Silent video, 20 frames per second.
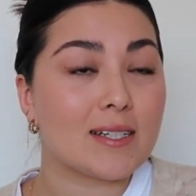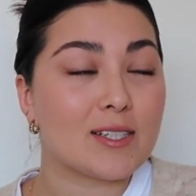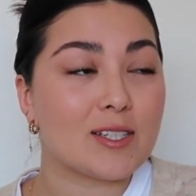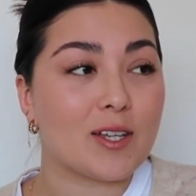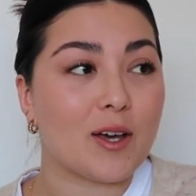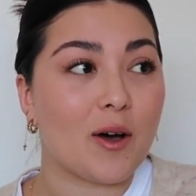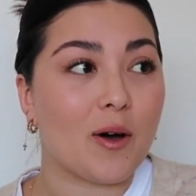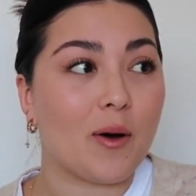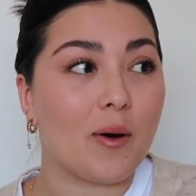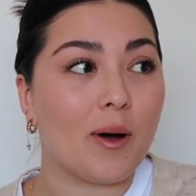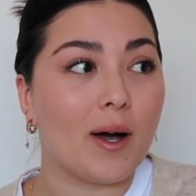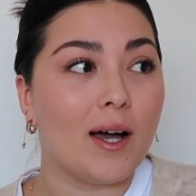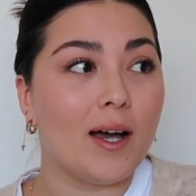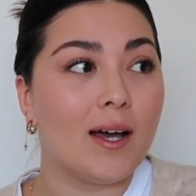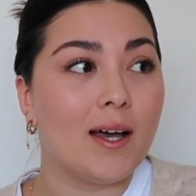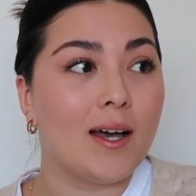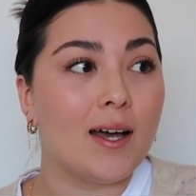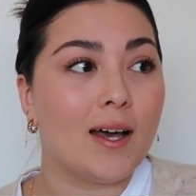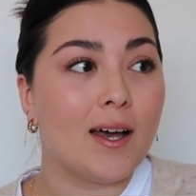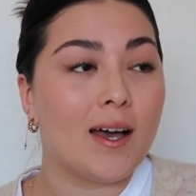So
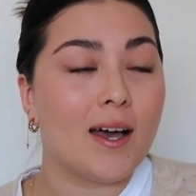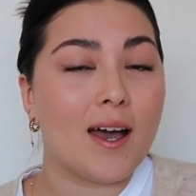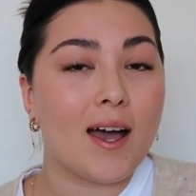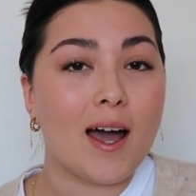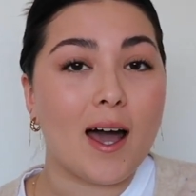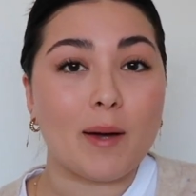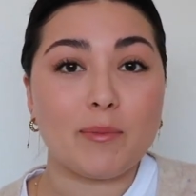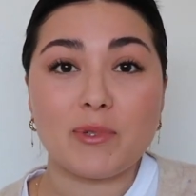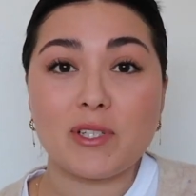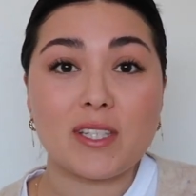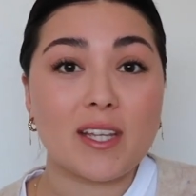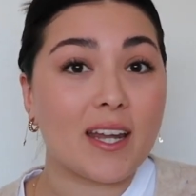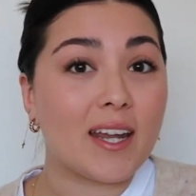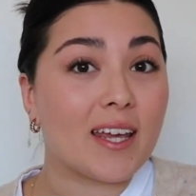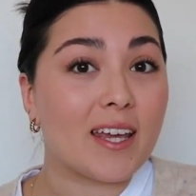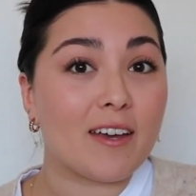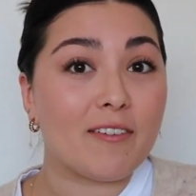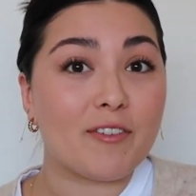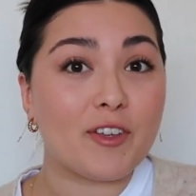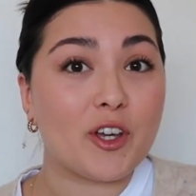I'm just gonna
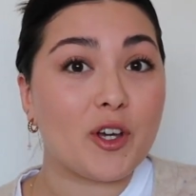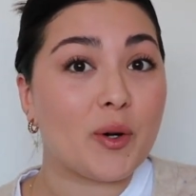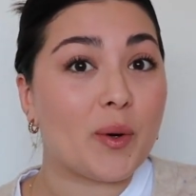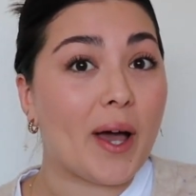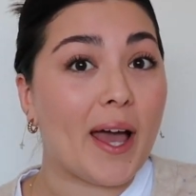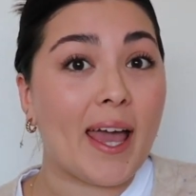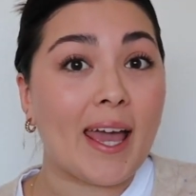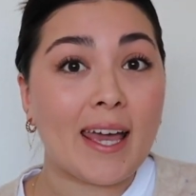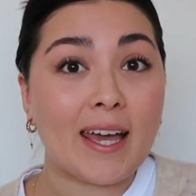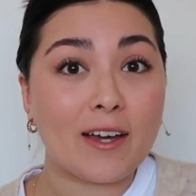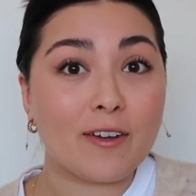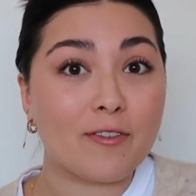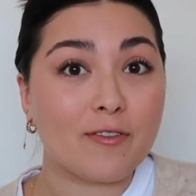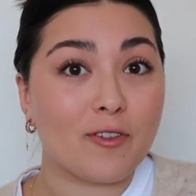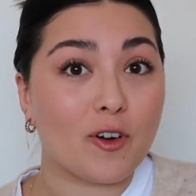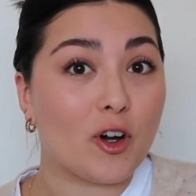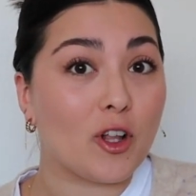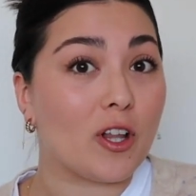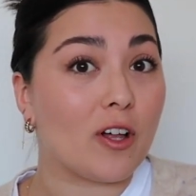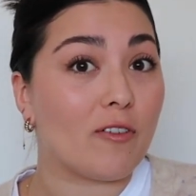give you a
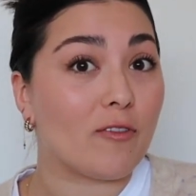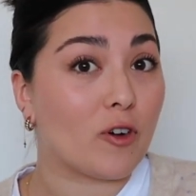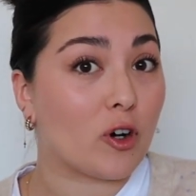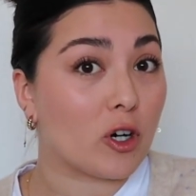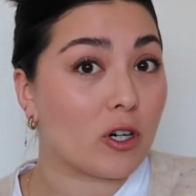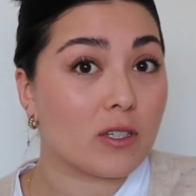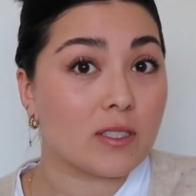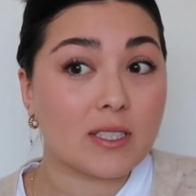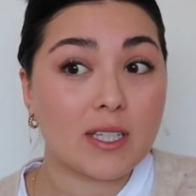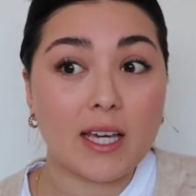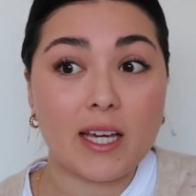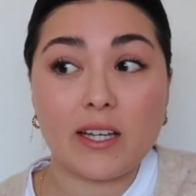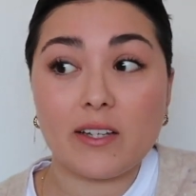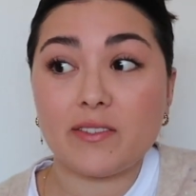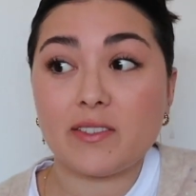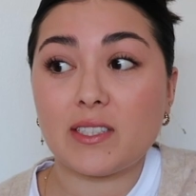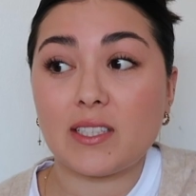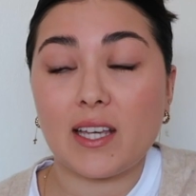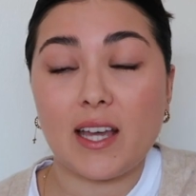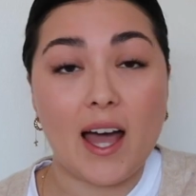handful of girls
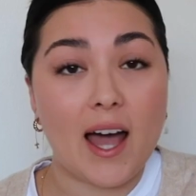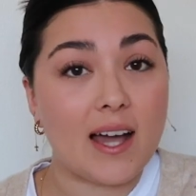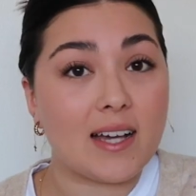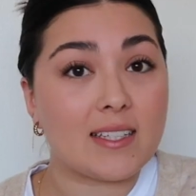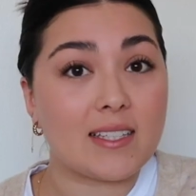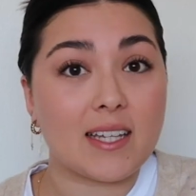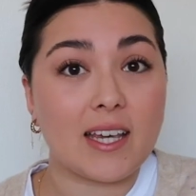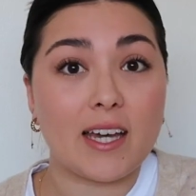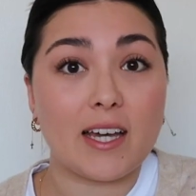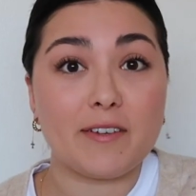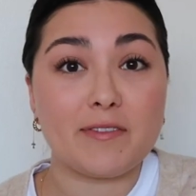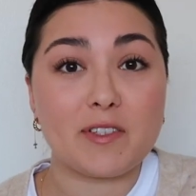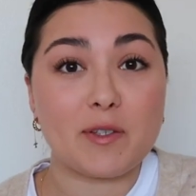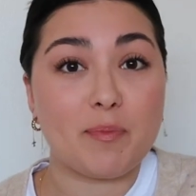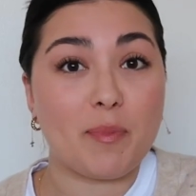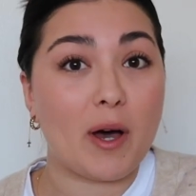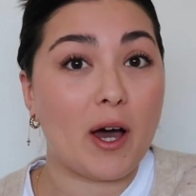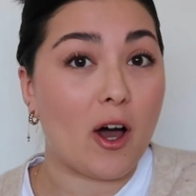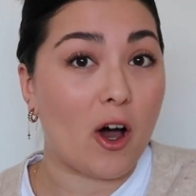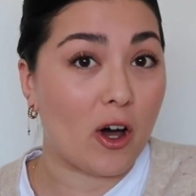gifts, guys gifts,
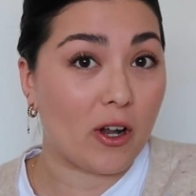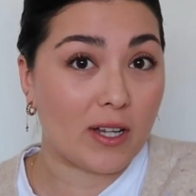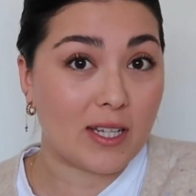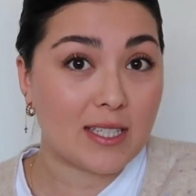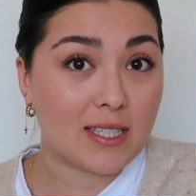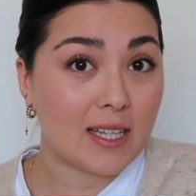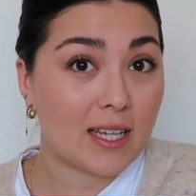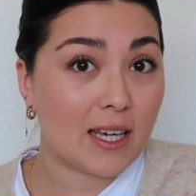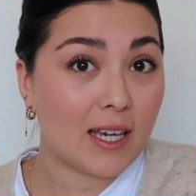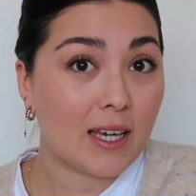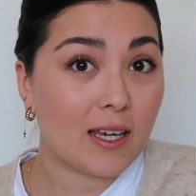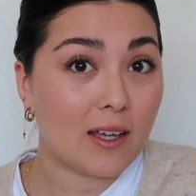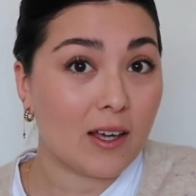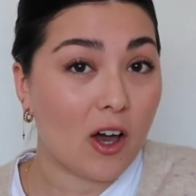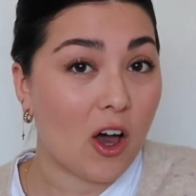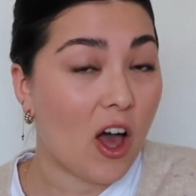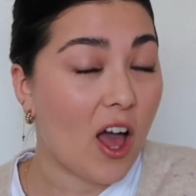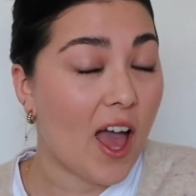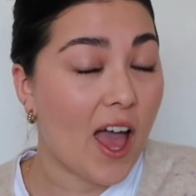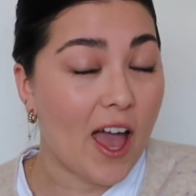but honestly,
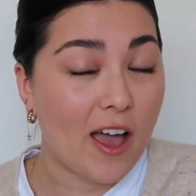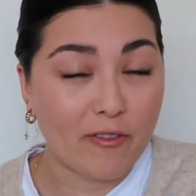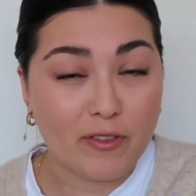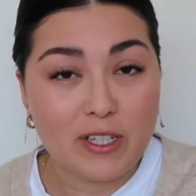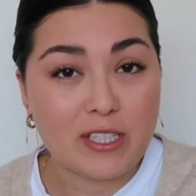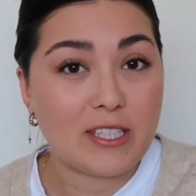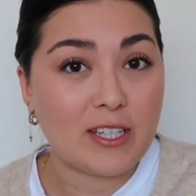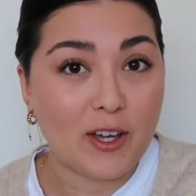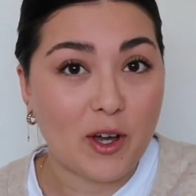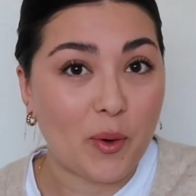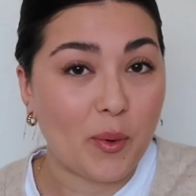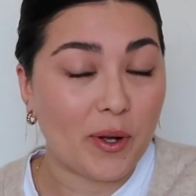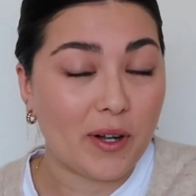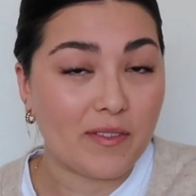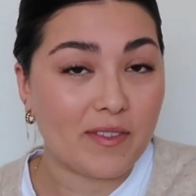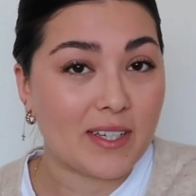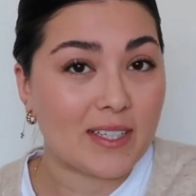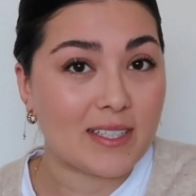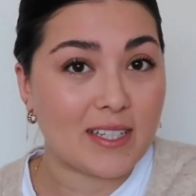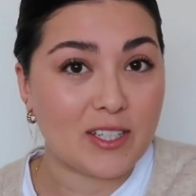every single one
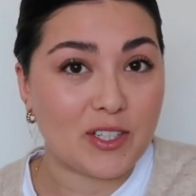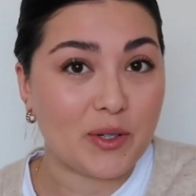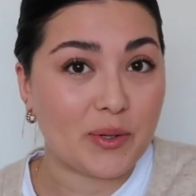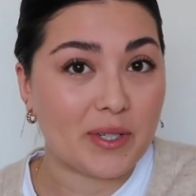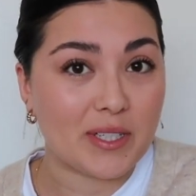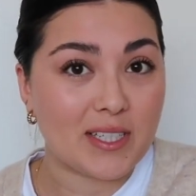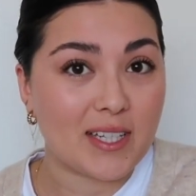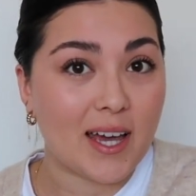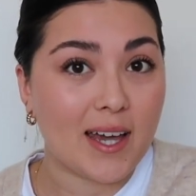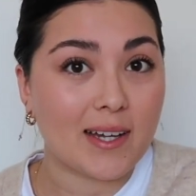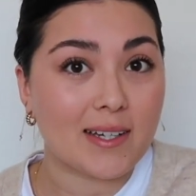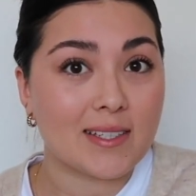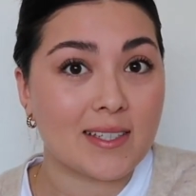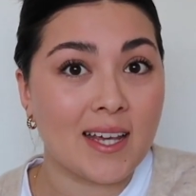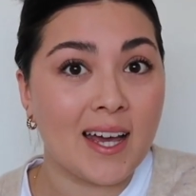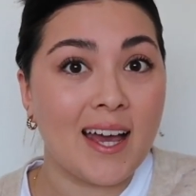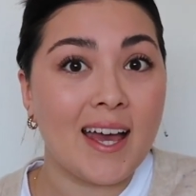of these is unisex.